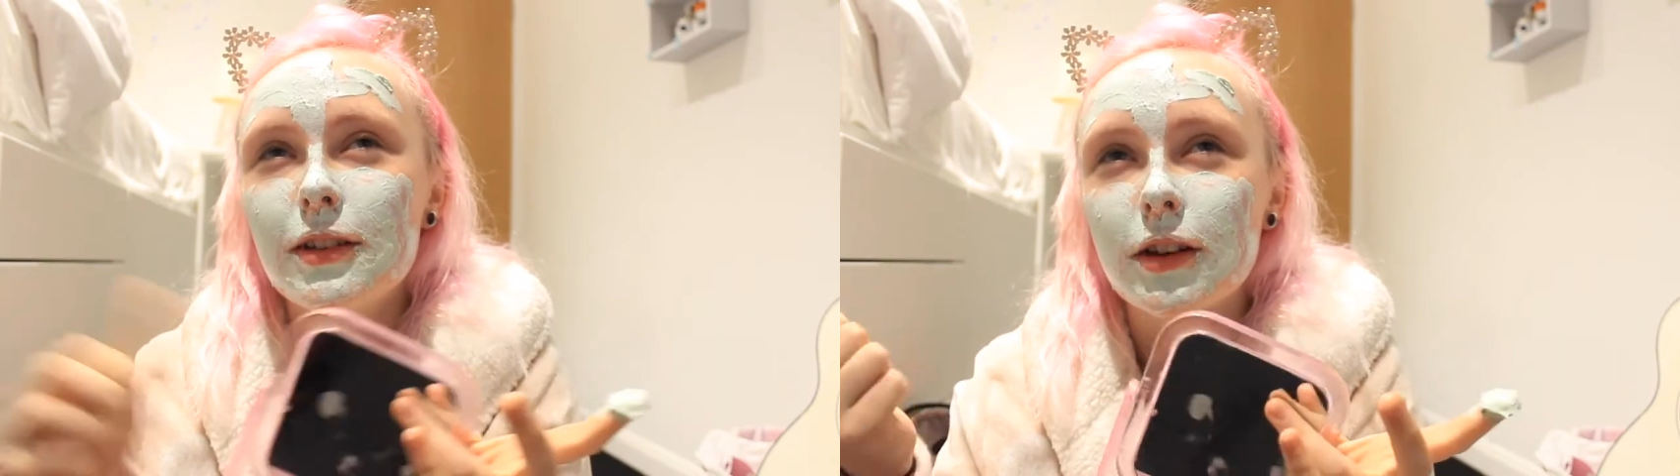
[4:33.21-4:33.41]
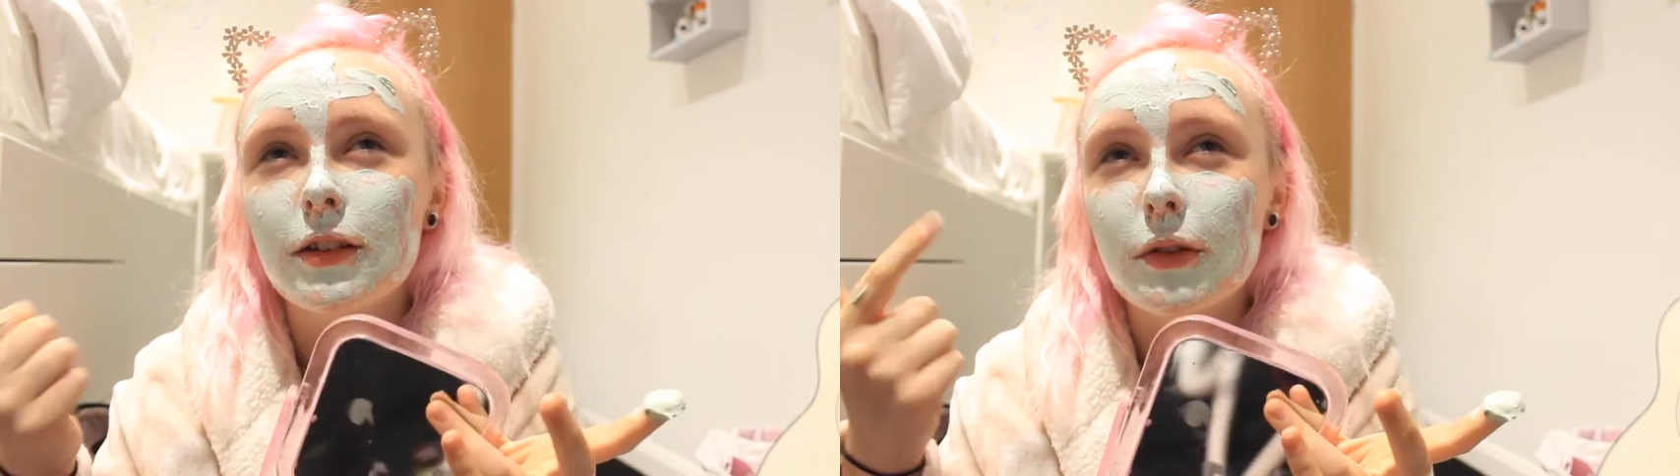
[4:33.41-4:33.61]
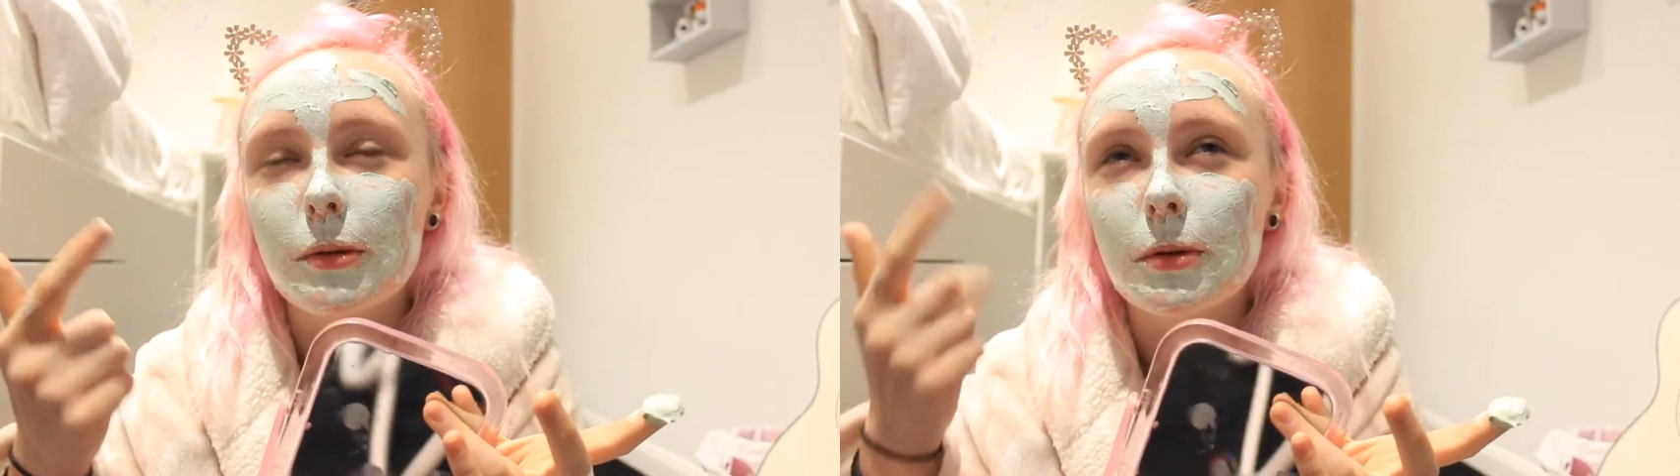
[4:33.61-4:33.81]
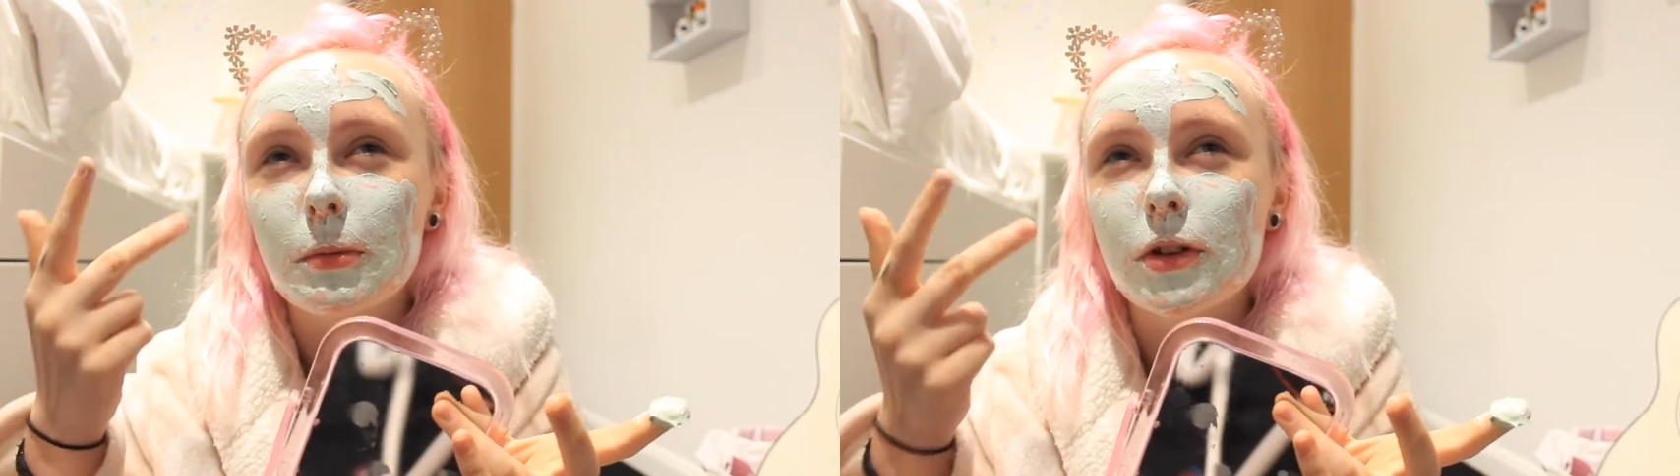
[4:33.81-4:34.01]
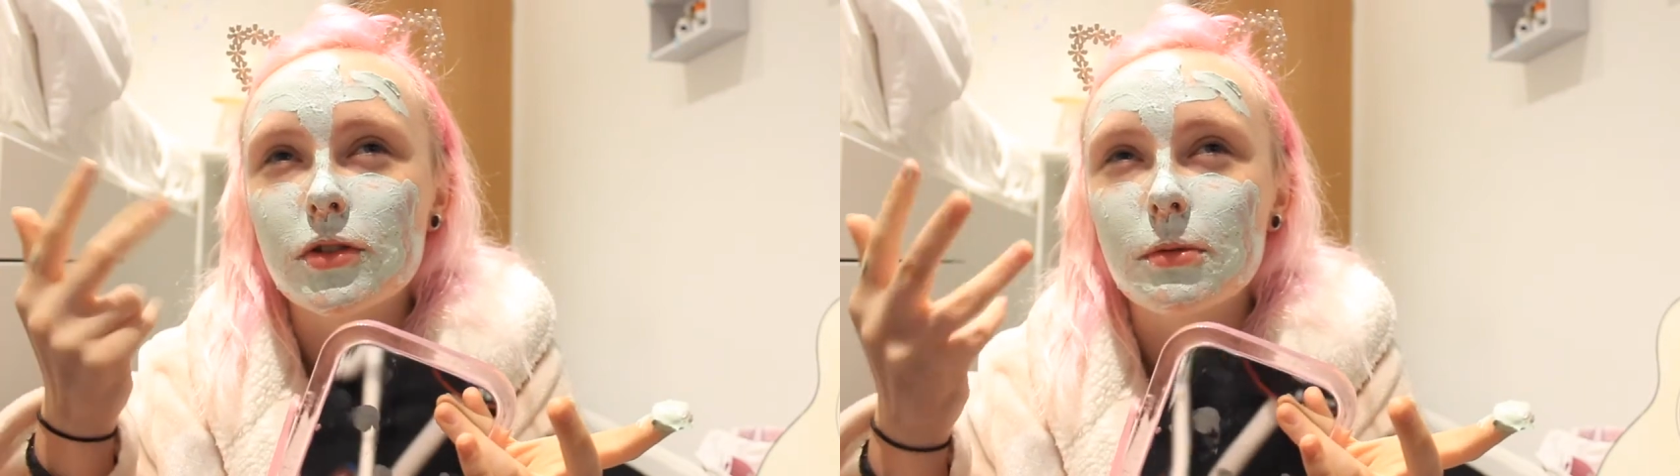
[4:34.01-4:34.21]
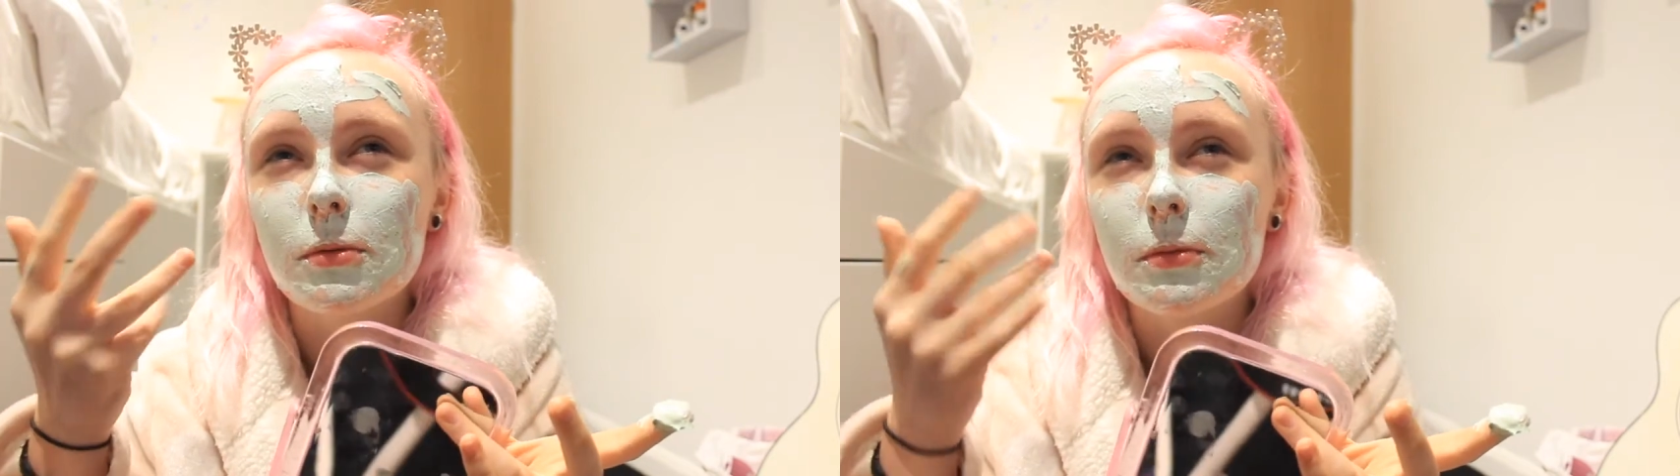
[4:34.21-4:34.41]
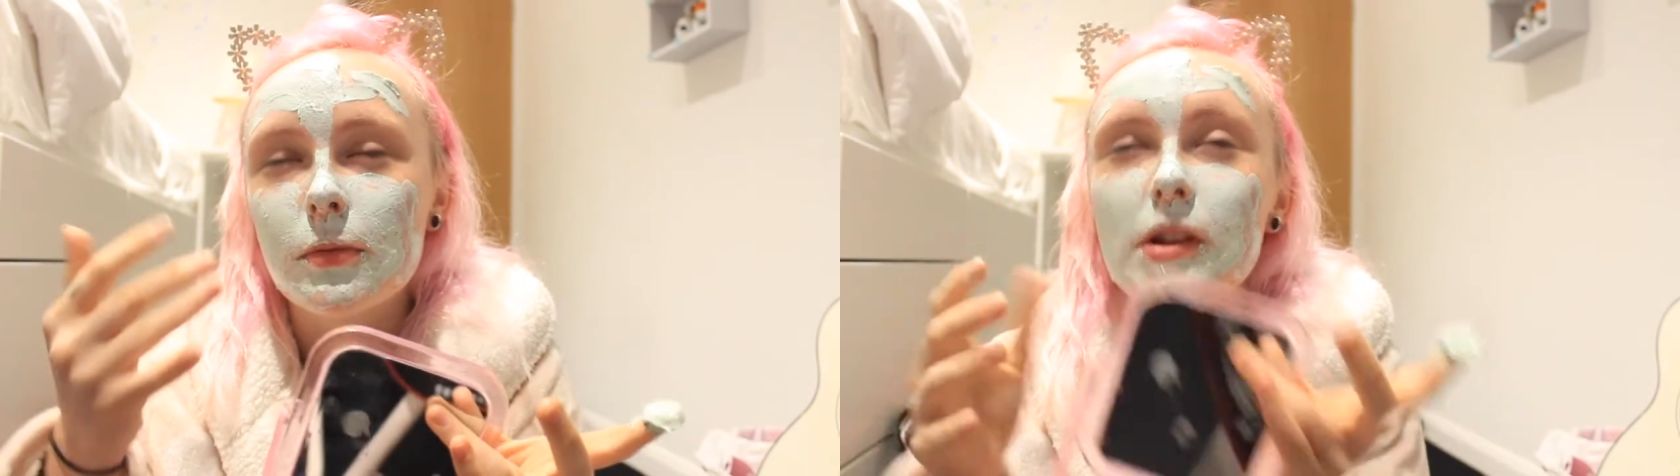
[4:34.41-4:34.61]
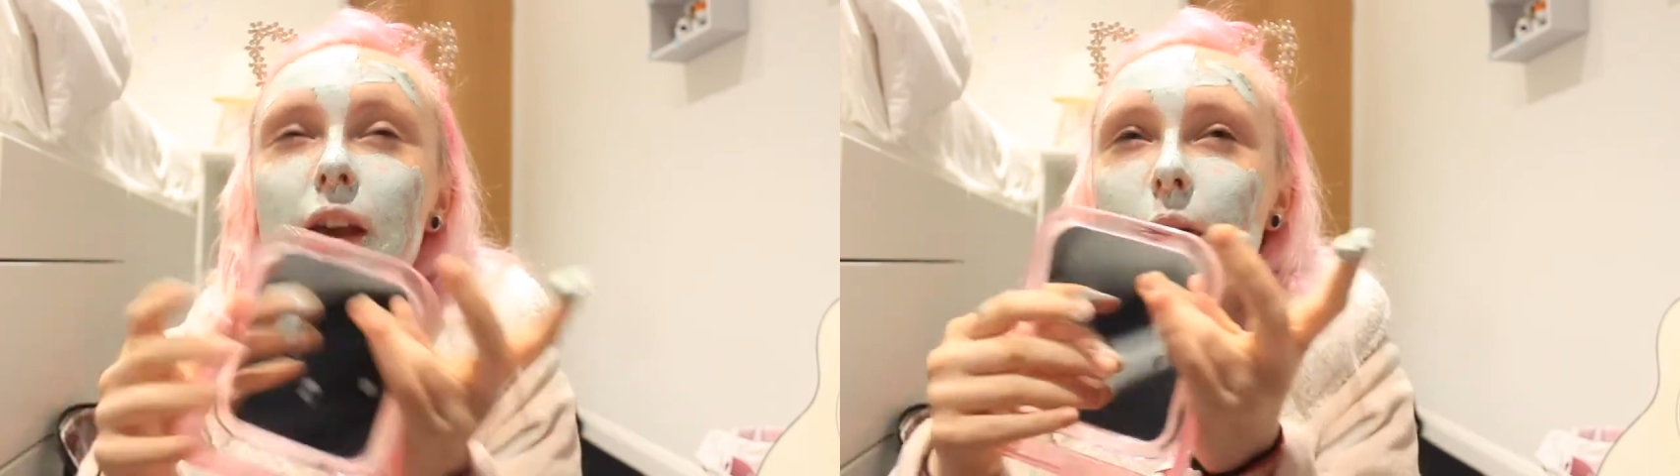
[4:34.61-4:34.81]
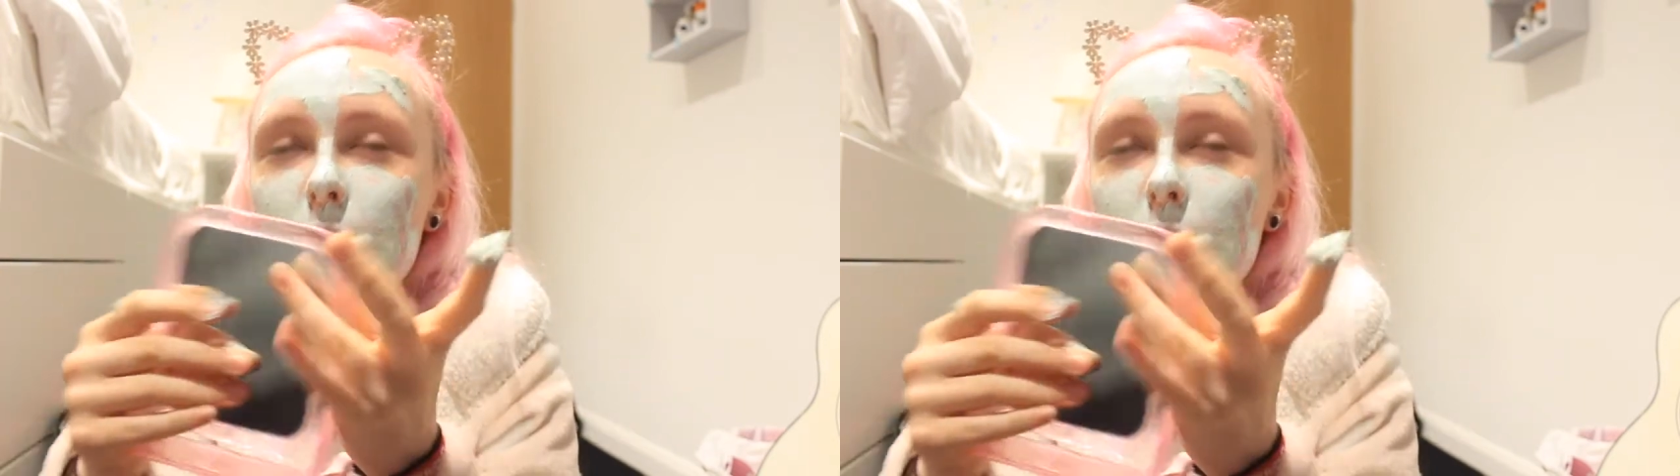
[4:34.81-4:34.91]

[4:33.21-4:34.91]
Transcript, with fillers: January, February, March, April. Yeah,